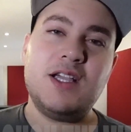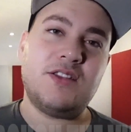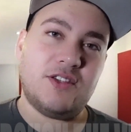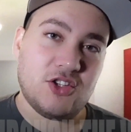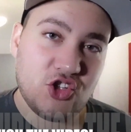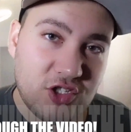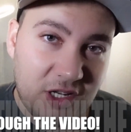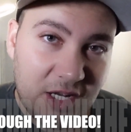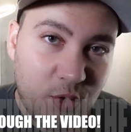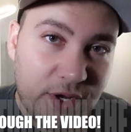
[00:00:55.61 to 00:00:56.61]
This is just a
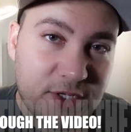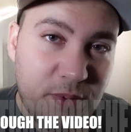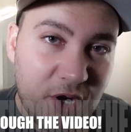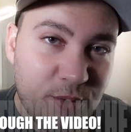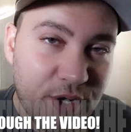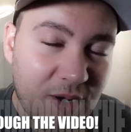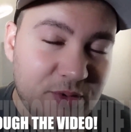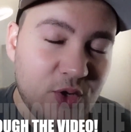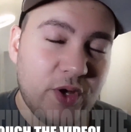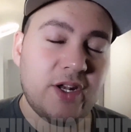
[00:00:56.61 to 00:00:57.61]
little experiment I'm
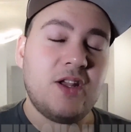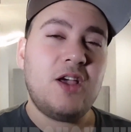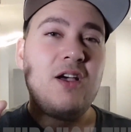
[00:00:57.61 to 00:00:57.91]
doing.